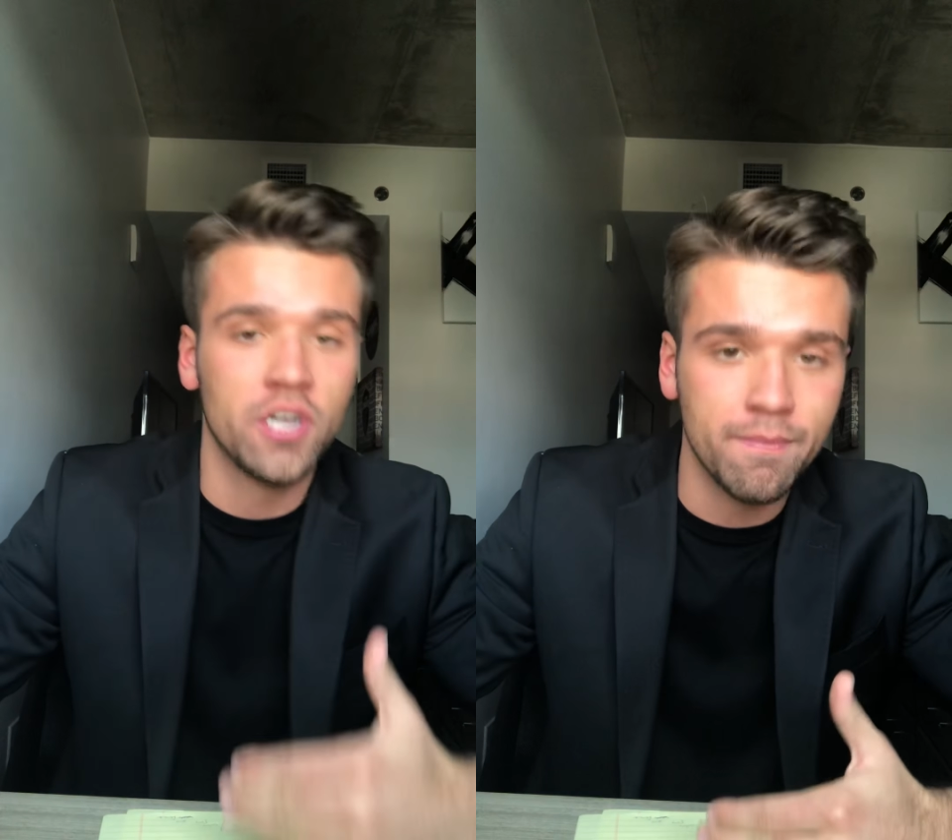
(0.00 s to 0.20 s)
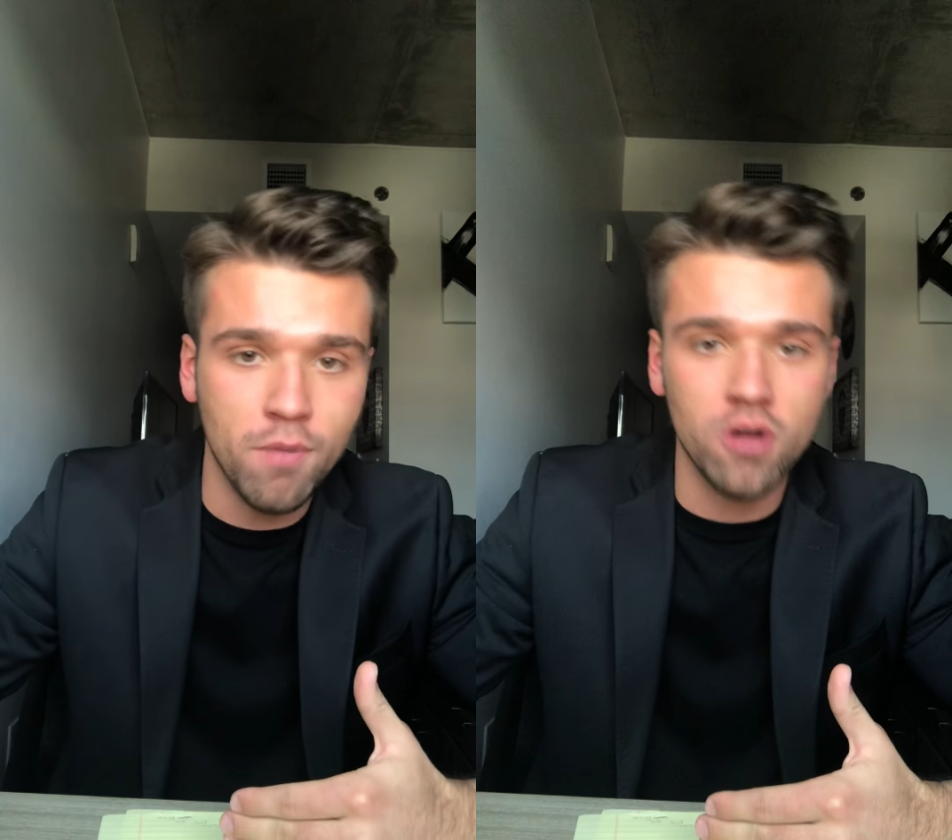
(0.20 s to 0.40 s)

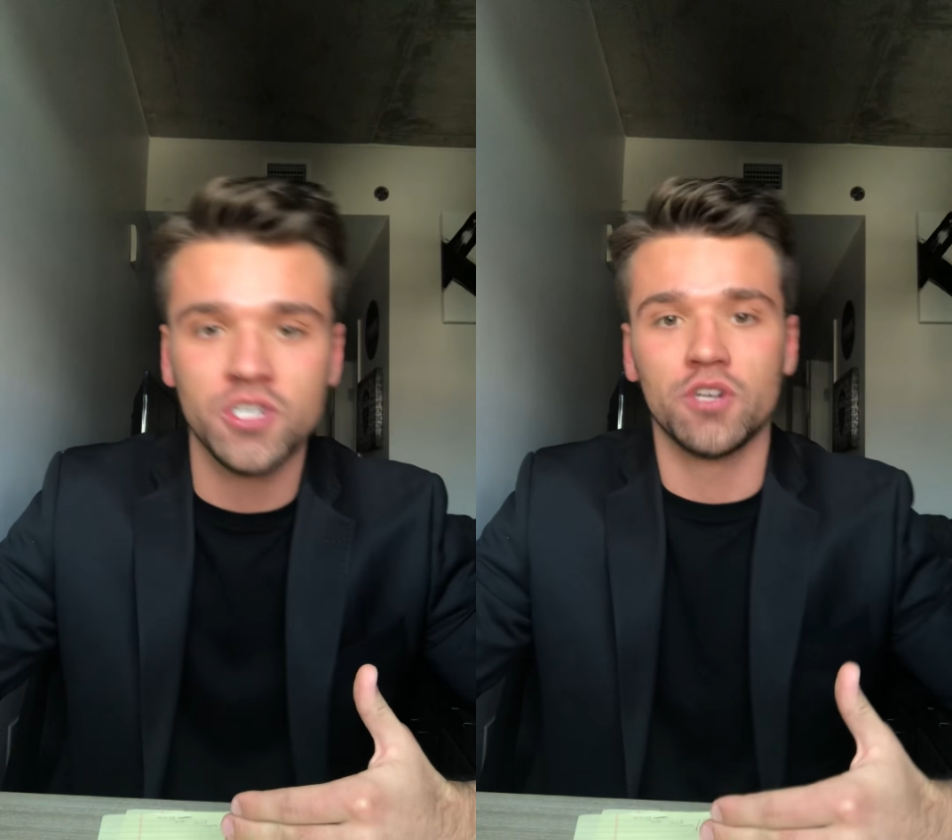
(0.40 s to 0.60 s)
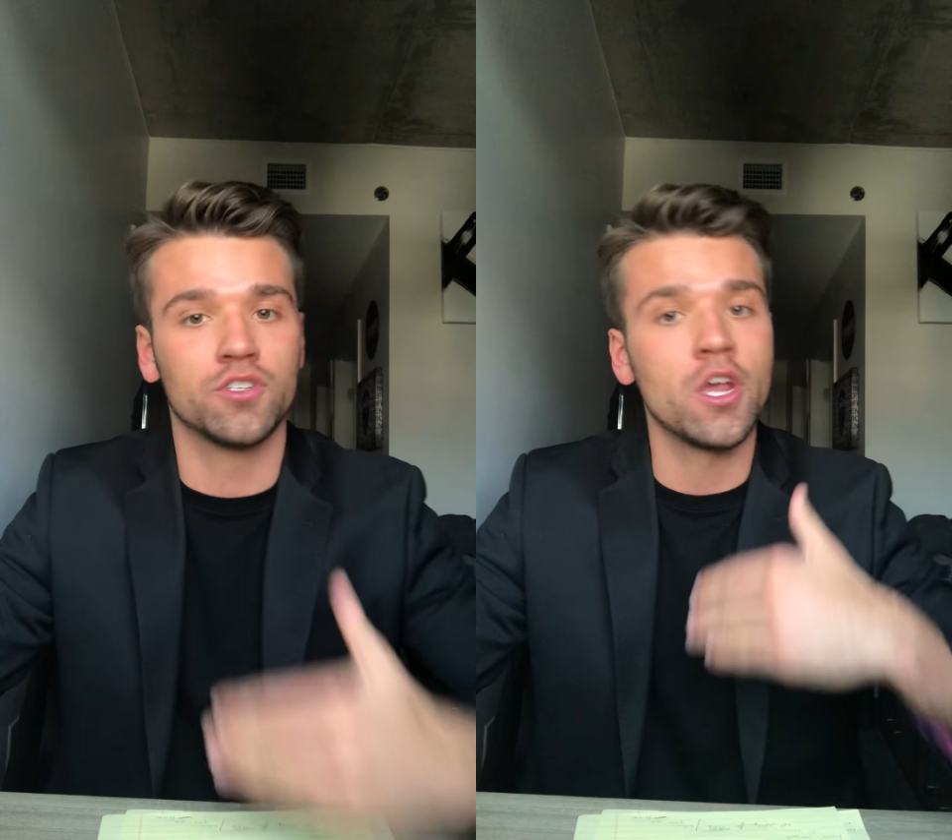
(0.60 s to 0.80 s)

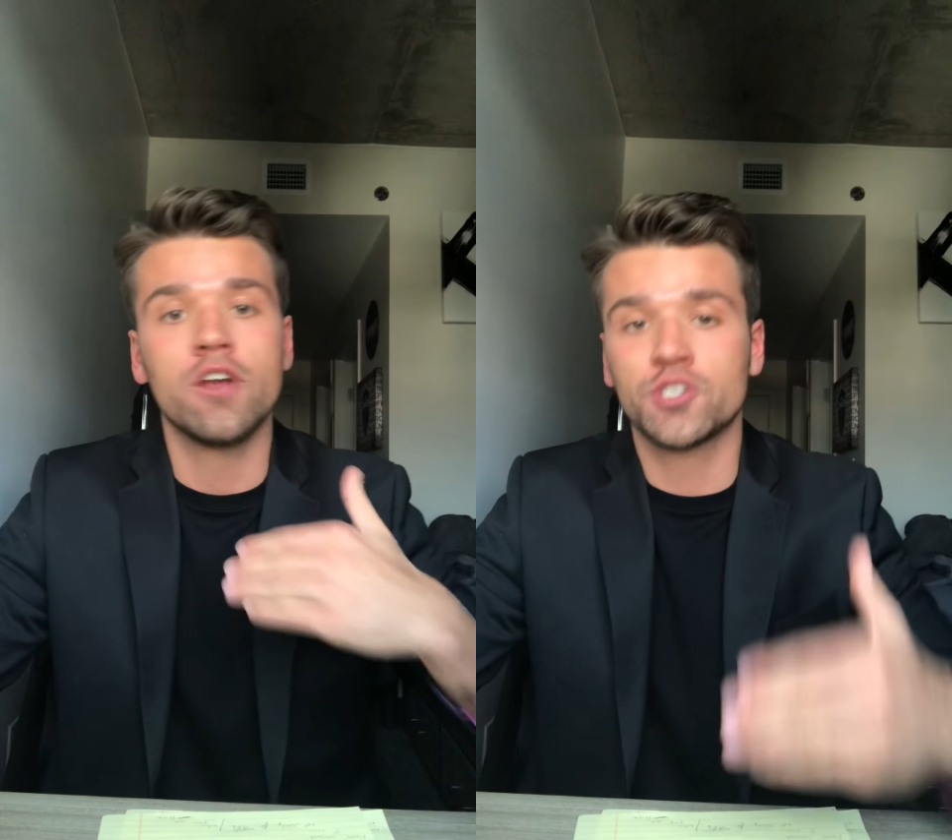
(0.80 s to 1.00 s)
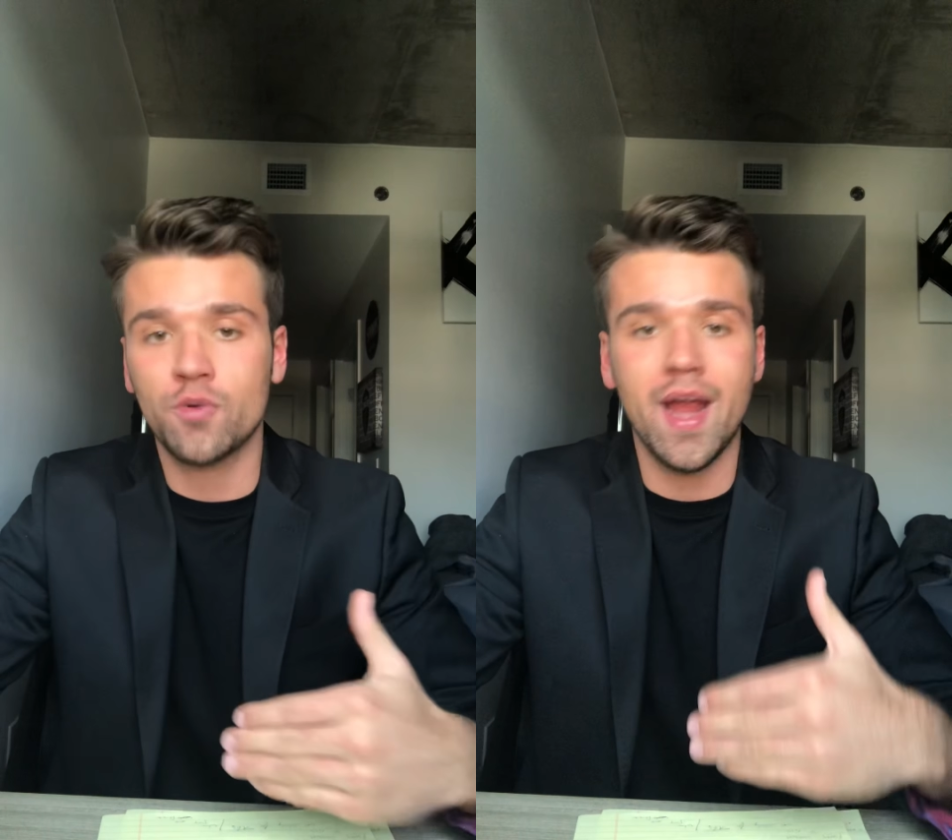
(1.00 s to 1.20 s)
commercials,
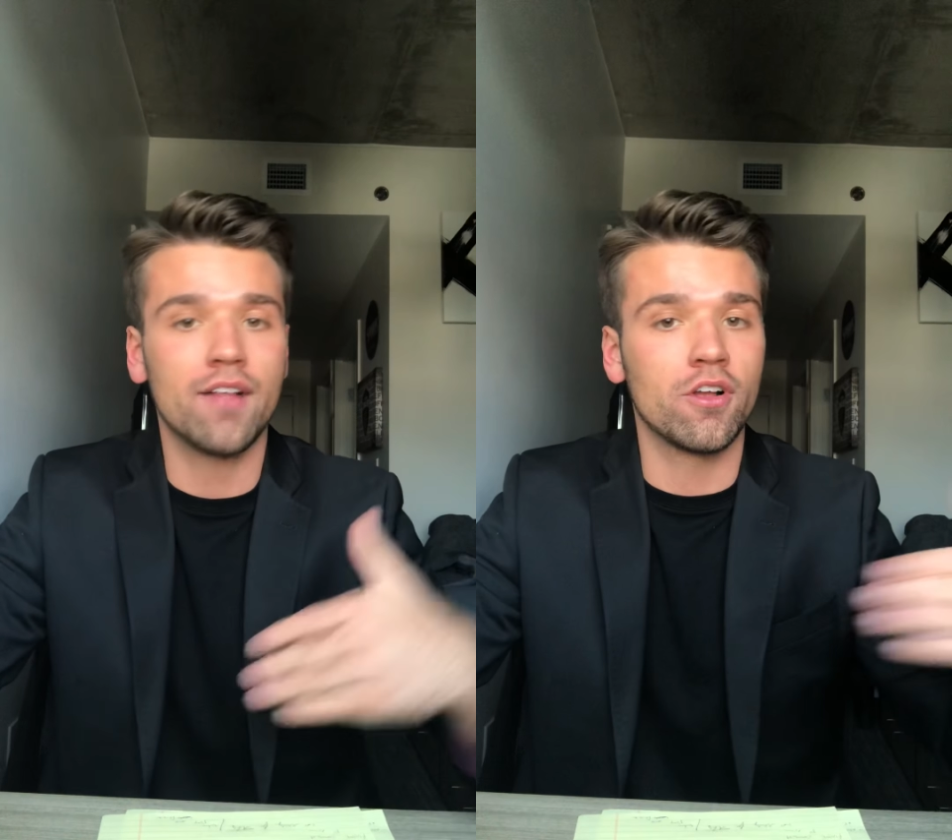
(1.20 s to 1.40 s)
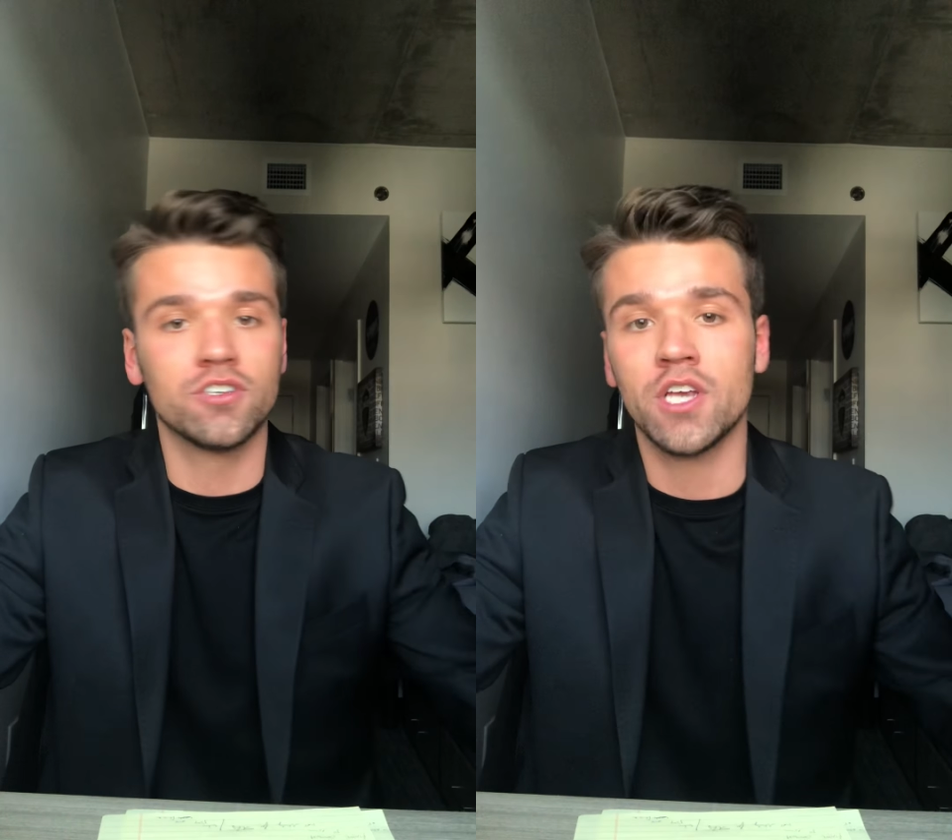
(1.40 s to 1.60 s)

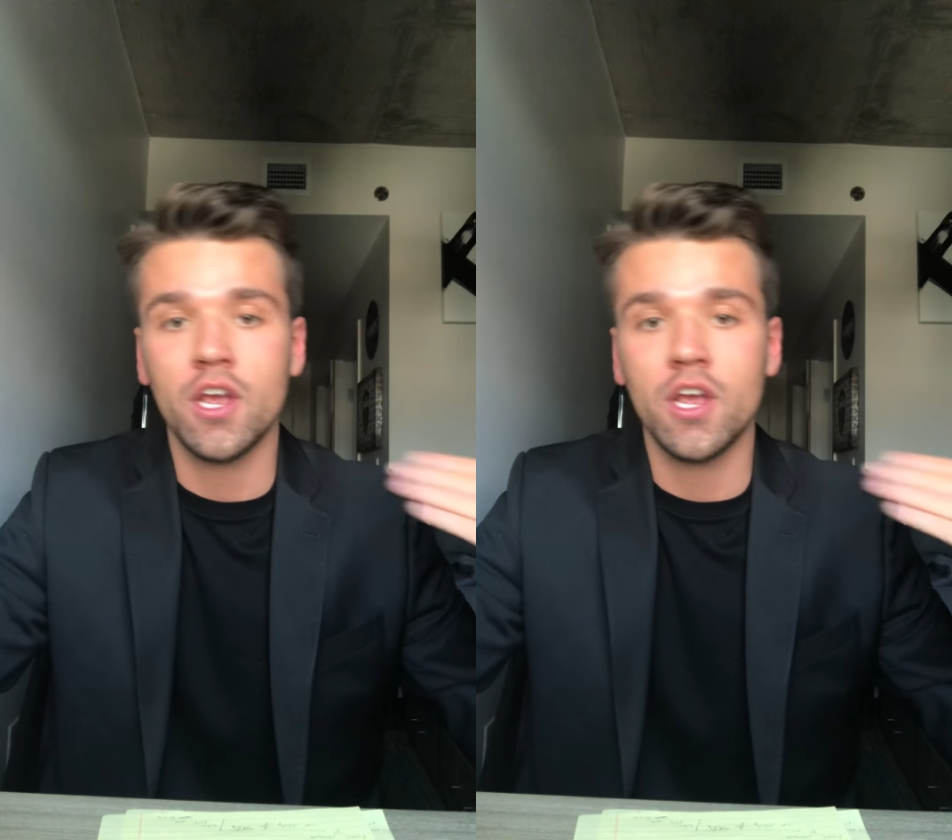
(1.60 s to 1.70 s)
trailers,